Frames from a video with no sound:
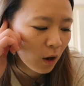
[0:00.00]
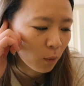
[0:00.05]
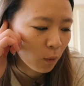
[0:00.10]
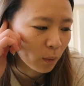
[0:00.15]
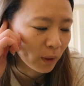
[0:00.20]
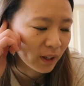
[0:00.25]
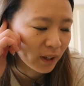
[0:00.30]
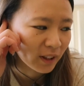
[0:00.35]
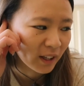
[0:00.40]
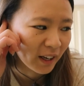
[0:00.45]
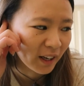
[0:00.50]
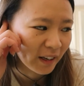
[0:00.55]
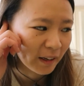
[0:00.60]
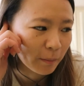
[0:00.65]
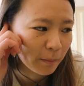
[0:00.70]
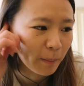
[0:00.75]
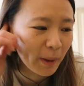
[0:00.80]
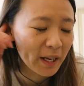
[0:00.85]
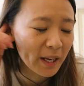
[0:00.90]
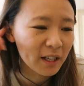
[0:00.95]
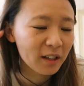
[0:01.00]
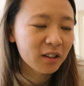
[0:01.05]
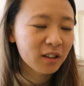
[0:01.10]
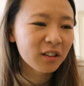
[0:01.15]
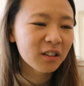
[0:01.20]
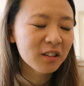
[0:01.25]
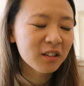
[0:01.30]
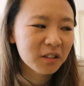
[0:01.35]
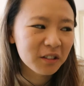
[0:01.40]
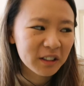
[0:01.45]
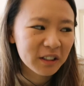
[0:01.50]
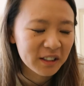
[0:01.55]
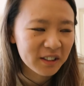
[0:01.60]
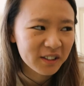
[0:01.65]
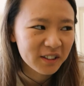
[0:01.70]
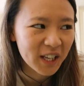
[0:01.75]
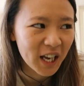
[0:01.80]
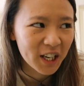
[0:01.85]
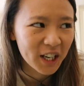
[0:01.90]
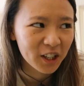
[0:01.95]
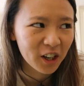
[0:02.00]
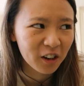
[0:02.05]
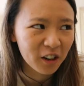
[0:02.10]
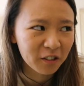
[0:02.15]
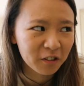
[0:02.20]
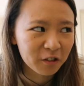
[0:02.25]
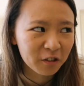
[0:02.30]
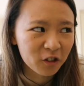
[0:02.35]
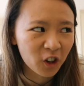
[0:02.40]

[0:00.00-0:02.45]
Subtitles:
with a bagel instead of